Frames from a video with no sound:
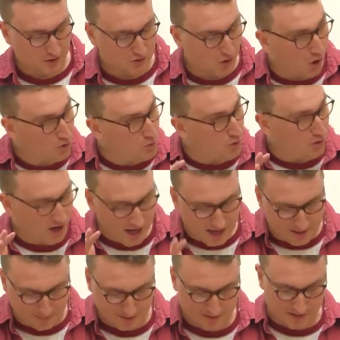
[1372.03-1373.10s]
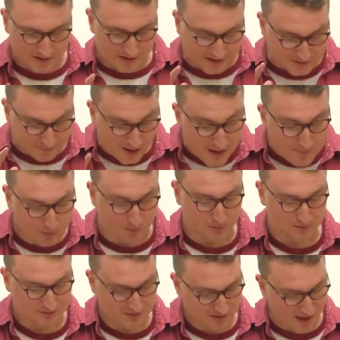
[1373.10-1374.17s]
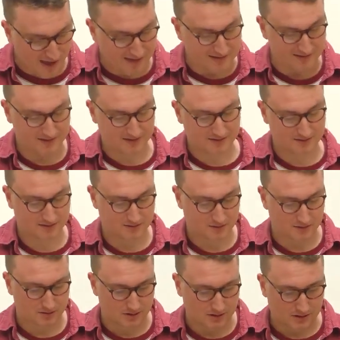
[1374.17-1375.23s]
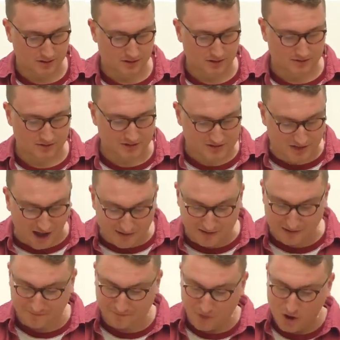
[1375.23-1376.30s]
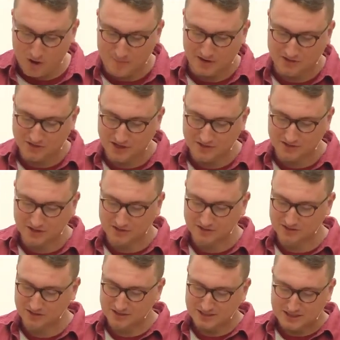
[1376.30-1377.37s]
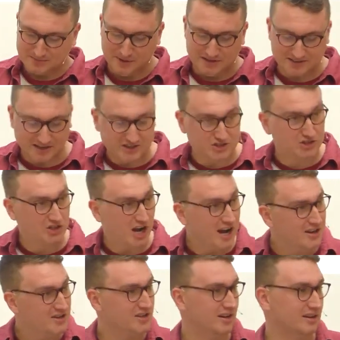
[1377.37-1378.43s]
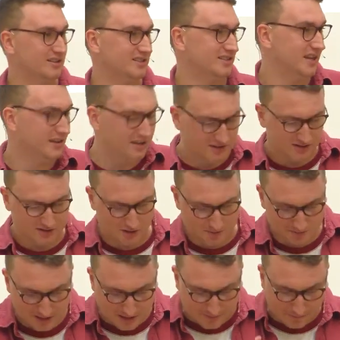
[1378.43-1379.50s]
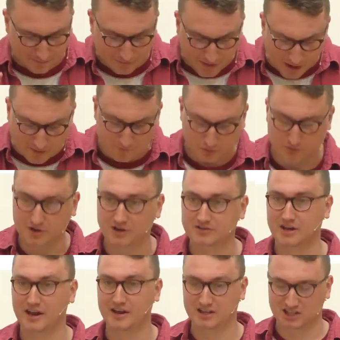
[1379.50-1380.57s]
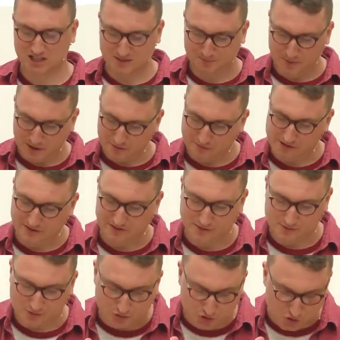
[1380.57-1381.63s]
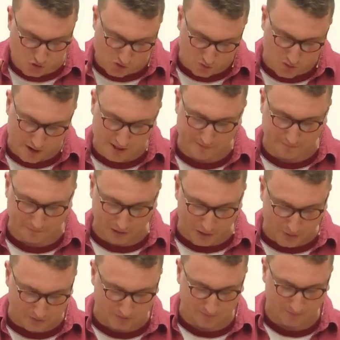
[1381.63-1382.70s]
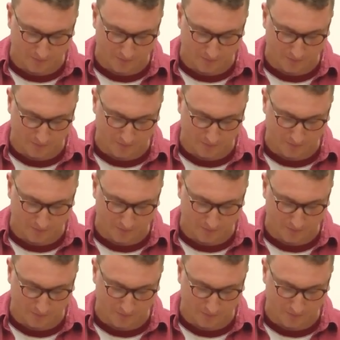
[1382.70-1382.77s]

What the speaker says: God will keep his people to the end. So standing firm in Jesus means exchanging cynicism for thankfulness and experiencing the joy that flows from